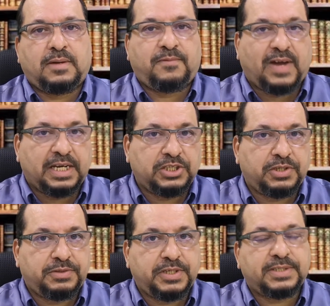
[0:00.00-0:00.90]

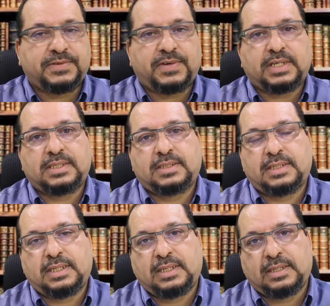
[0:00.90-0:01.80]
financial distress,
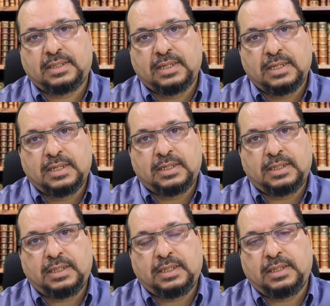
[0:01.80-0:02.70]

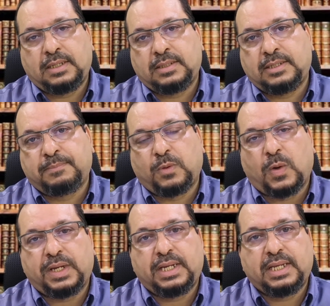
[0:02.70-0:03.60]

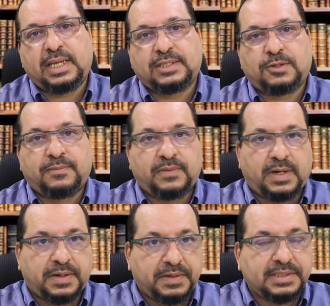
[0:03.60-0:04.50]
deploy in case of
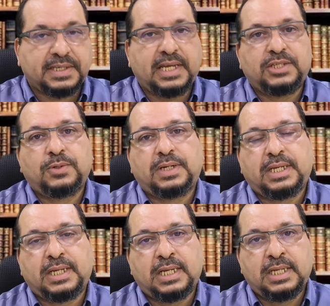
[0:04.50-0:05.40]

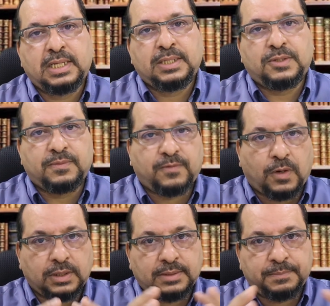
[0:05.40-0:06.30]
rescheduling to
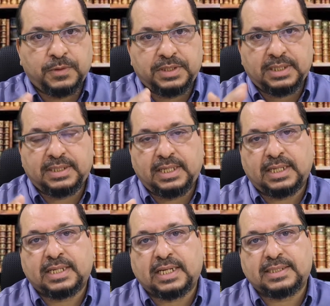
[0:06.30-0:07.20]
avoid putting the
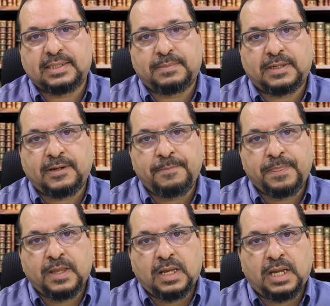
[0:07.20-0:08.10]
customer
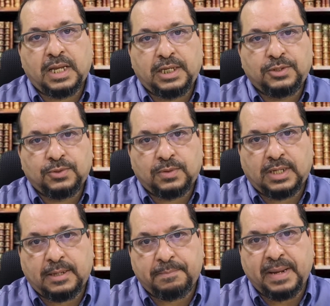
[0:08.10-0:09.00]
into
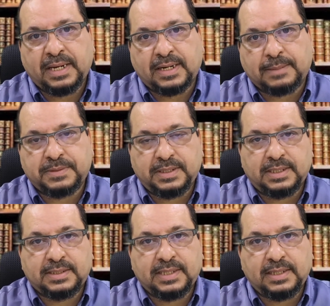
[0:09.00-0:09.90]
a
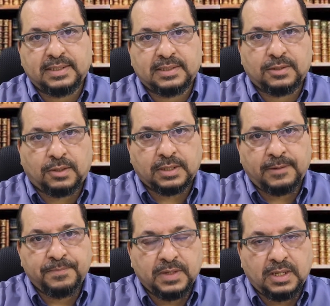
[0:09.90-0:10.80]
bankruptcy status or